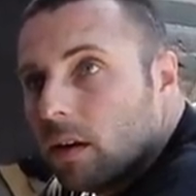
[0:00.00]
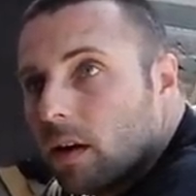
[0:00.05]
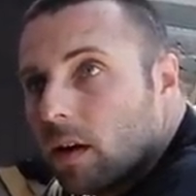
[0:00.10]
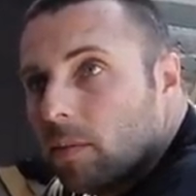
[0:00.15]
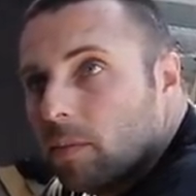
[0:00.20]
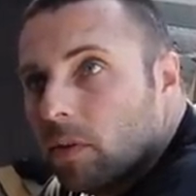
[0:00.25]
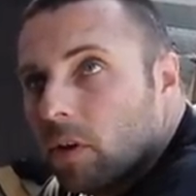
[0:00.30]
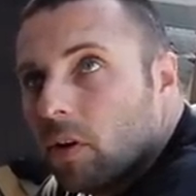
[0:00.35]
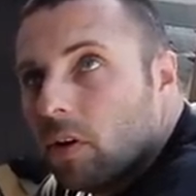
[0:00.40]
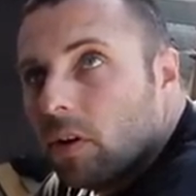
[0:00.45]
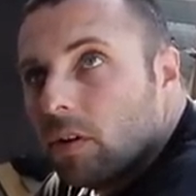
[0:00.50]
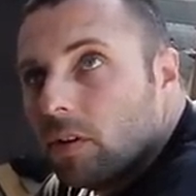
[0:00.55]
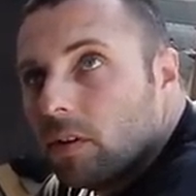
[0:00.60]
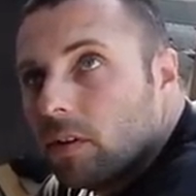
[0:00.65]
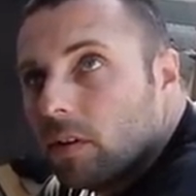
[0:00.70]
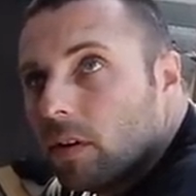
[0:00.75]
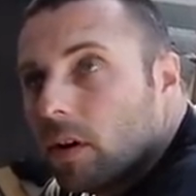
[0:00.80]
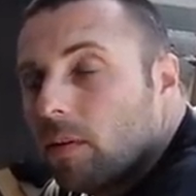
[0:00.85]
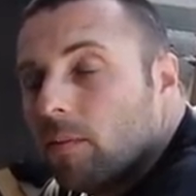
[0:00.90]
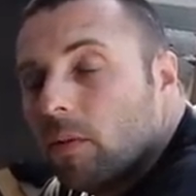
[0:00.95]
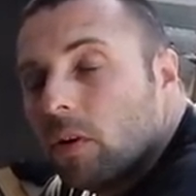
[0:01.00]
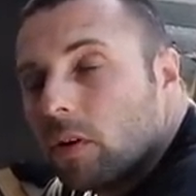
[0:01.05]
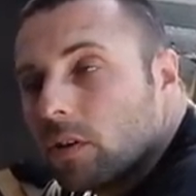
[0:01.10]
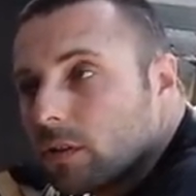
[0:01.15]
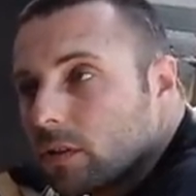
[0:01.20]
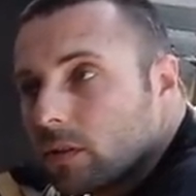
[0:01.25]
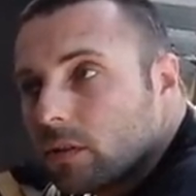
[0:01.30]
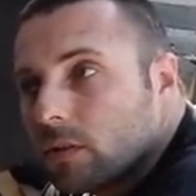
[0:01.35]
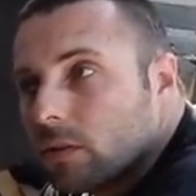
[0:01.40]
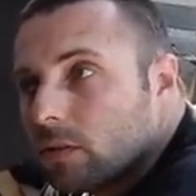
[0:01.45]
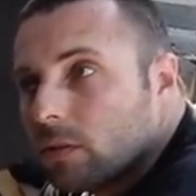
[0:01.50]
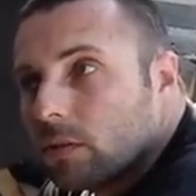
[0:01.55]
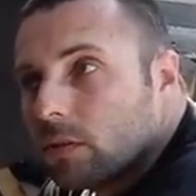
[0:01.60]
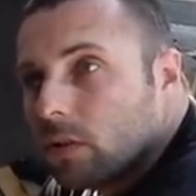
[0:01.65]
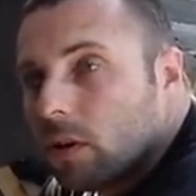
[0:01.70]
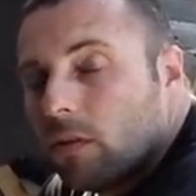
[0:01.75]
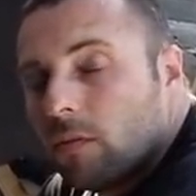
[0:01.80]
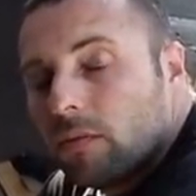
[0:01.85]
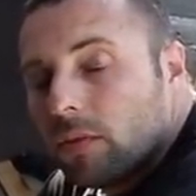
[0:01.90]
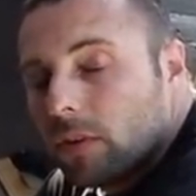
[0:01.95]
I'm not, I'm not
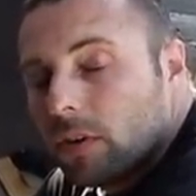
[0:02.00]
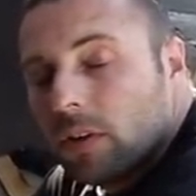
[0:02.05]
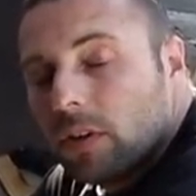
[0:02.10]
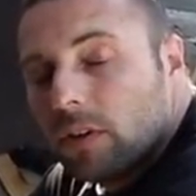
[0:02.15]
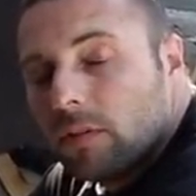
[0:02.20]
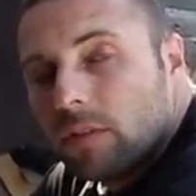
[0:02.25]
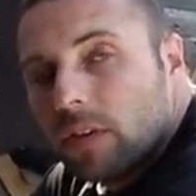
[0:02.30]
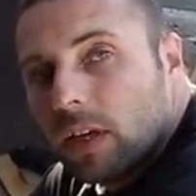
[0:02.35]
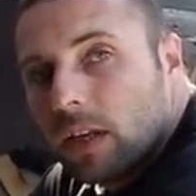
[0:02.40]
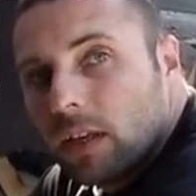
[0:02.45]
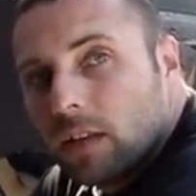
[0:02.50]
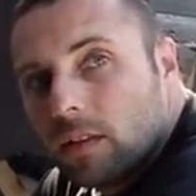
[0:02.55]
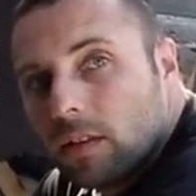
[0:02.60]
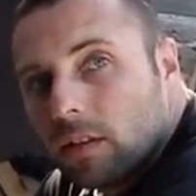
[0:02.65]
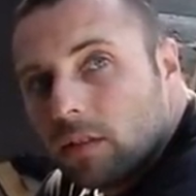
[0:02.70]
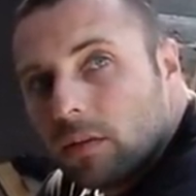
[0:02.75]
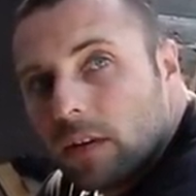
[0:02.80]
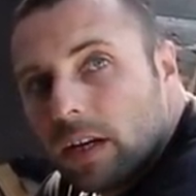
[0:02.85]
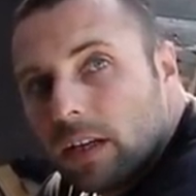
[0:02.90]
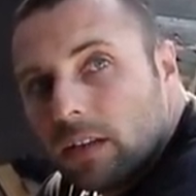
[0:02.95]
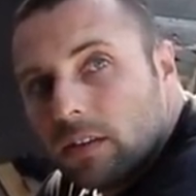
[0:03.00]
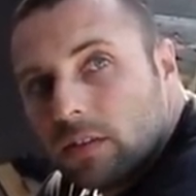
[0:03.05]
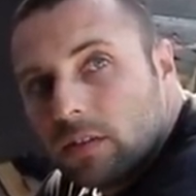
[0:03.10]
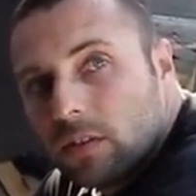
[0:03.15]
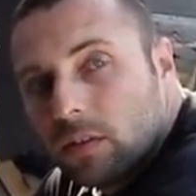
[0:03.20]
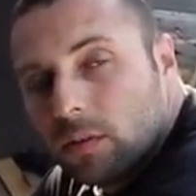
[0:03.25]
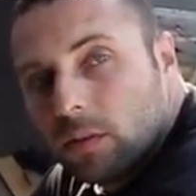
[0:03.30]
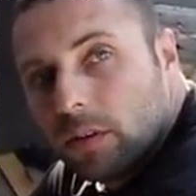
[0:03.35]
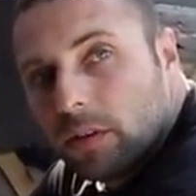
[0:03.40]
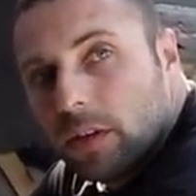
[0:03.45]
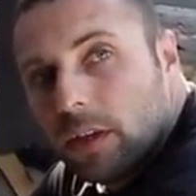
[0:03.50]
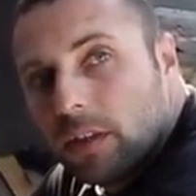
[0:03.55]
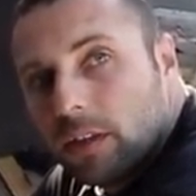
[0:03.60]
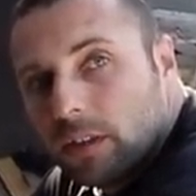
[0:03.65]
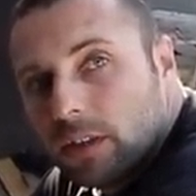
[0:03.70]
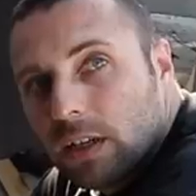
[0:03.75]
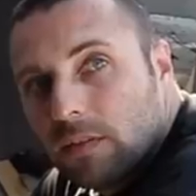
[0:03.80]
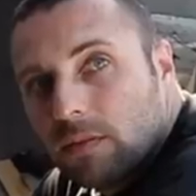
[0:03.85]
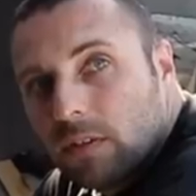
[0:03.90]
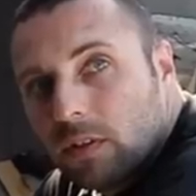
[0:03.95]
confident of getting the radius tool in there, the
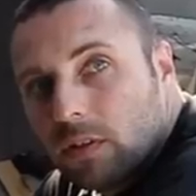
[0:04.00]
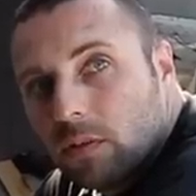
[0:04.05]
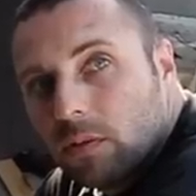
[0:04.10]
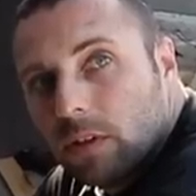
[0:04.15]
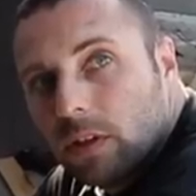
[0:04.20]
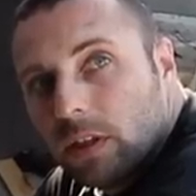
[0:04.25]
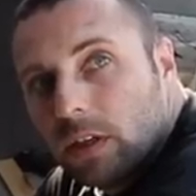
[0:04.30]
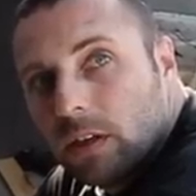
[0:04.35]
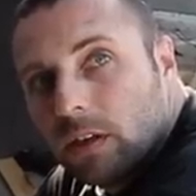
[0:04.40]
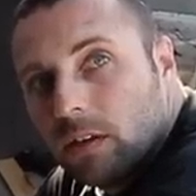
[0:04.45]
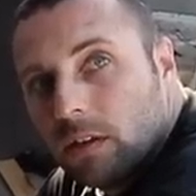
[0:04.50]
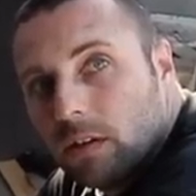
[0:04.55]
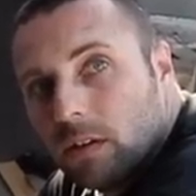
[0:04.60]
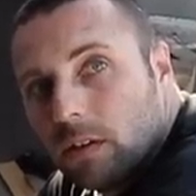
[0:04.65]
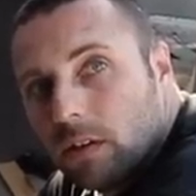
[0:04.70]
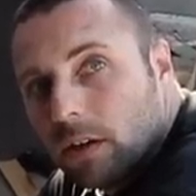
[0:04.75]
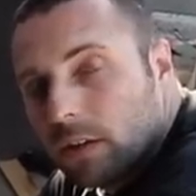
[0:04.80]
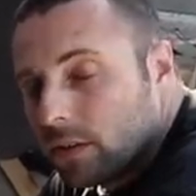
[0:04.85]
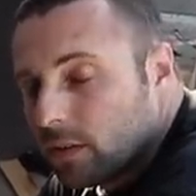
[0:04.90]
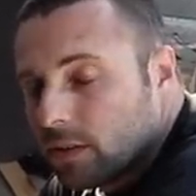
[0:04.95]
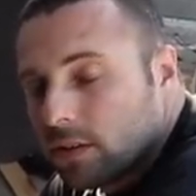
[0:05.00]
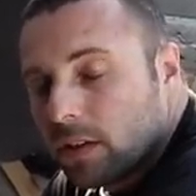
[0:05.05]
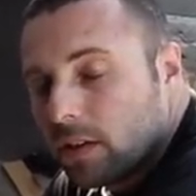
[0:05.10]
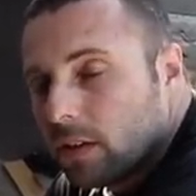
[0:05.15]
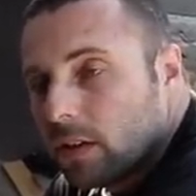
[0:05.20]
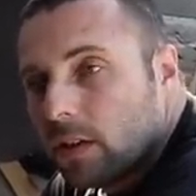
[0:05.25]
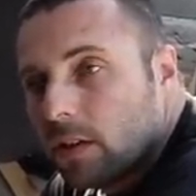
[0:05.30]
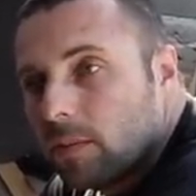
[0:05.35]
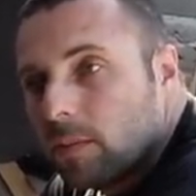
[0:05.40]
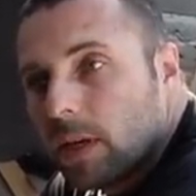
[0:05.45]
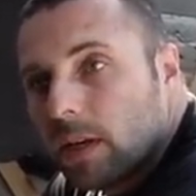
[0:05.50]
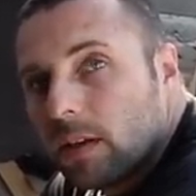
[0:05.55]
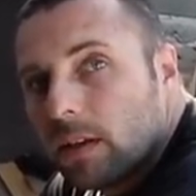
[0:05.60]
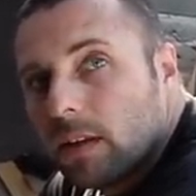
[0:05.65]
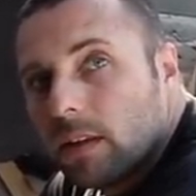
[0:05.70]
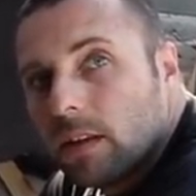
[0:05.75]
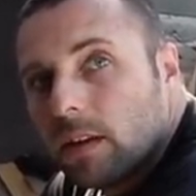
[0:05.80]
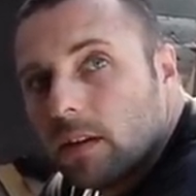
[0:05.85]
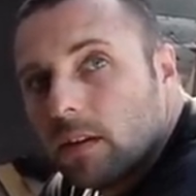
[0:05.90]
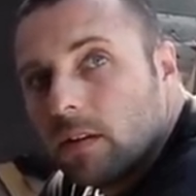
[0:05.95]
chamfer tool in there. I just don't think I'll be able to
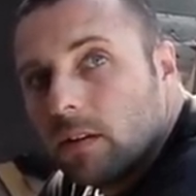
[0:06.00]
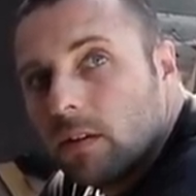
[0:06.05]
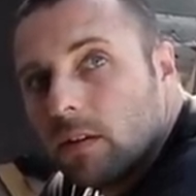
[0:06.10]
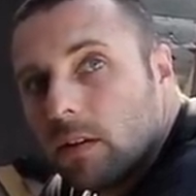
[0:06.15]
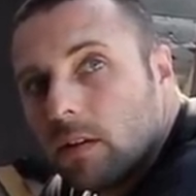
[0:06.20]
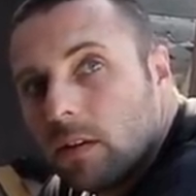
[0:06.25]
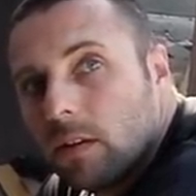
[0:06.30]
get that in.